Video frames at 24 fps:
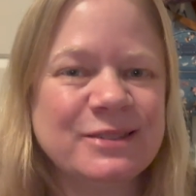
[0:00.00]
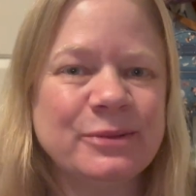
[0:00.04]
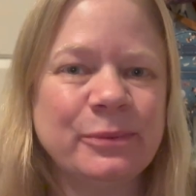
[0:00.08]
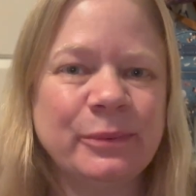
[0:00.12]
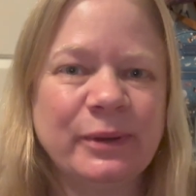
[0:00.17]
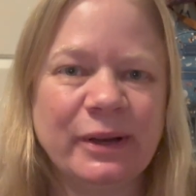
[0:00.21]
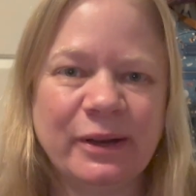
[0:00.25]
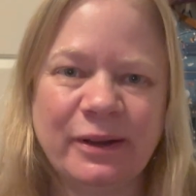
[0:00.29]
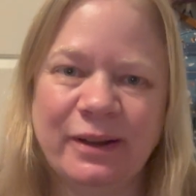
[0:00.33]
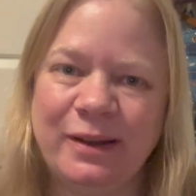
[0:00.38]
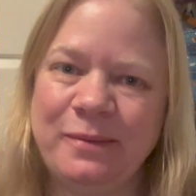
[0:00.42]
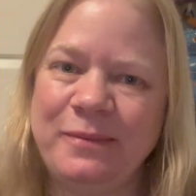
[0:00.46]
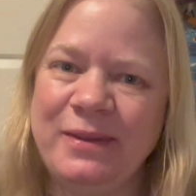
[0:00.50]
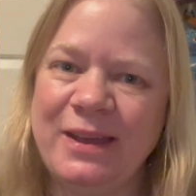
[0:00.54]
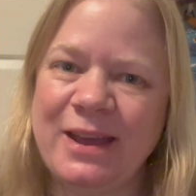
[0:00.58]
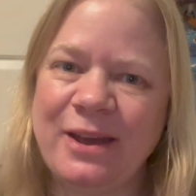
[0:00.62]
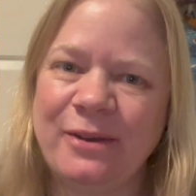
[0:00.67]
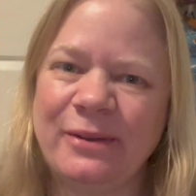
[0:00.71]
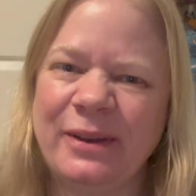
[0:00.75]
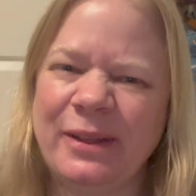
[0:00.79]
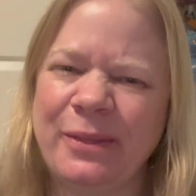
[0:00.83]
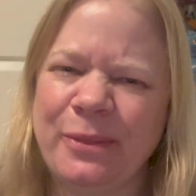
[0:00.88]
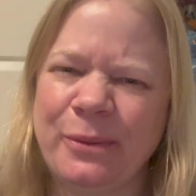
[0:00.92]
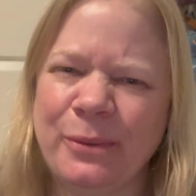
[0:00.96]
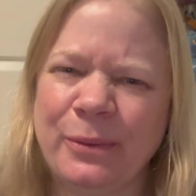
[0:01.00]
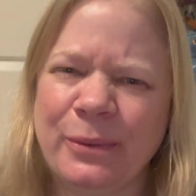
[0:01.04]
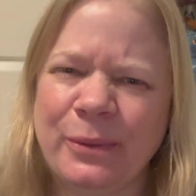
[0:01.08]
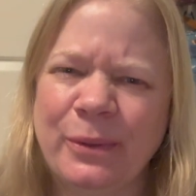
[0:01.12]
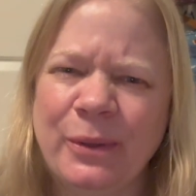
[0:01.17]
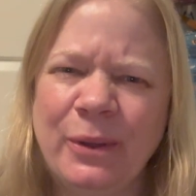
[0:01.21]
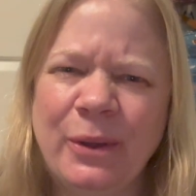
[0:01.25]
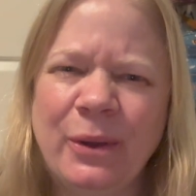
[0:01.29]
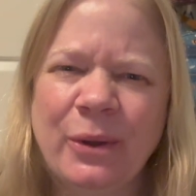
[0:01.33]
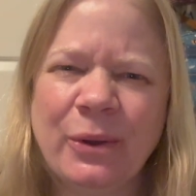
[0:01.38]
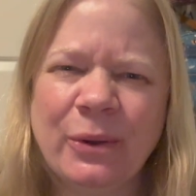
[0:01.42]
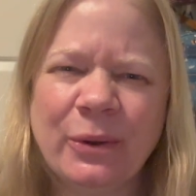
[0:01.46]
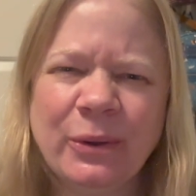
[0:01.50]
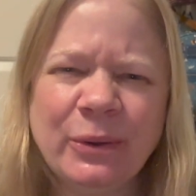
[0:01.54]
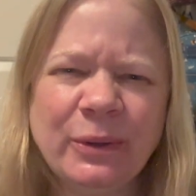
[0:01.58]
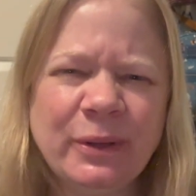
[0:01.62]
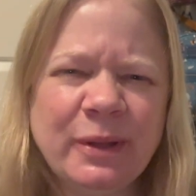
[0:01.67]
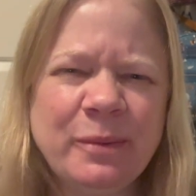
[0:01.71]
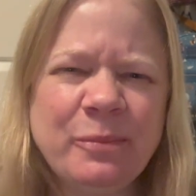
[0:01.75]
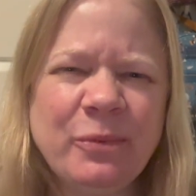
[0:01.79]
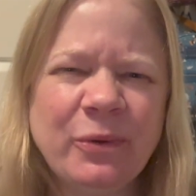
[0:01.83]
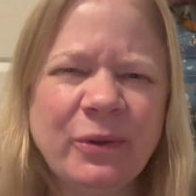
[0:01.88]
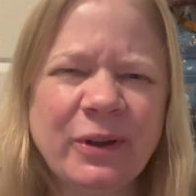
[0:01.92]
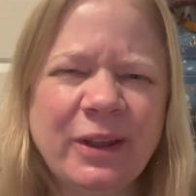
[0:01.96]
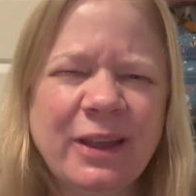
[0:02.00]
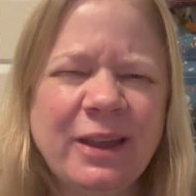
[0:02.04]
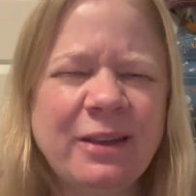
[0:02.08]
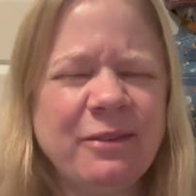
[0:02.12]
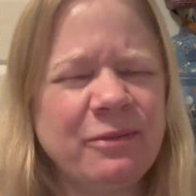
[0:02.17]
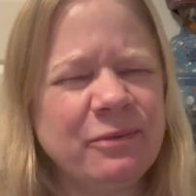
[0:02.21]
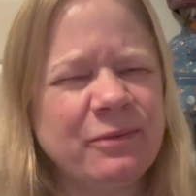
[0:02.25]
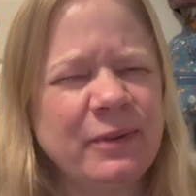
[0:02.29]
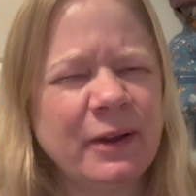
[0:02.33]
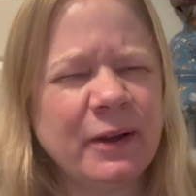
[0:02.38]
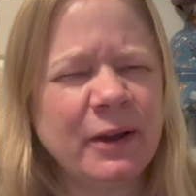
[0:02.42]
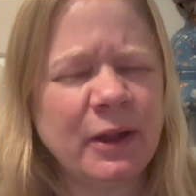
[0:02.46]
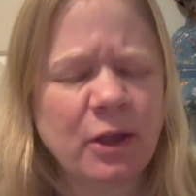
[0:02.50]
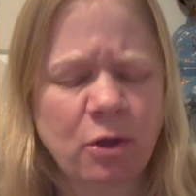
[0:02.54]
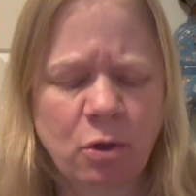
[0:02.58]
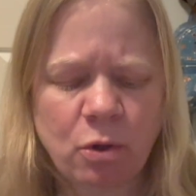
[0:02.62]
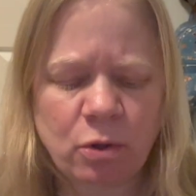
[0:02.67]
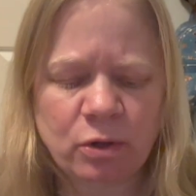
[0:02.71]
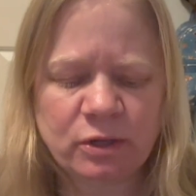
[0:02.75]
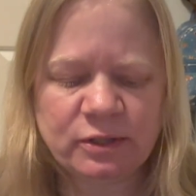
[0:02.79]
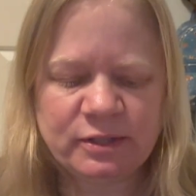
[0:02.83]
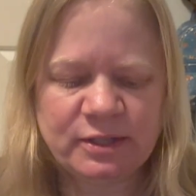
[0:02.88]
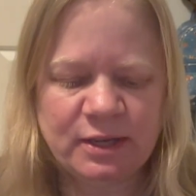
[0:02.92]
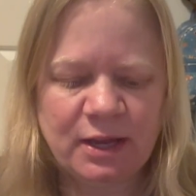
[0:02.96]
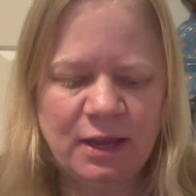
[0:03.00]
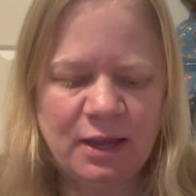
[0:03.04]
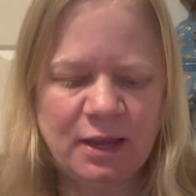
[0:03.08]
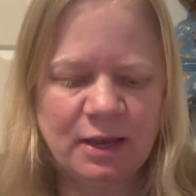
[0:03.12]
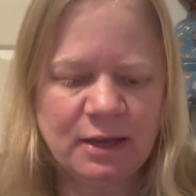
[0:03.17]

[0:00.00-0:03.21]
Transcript: so we are going to be out in the early morning, very cold.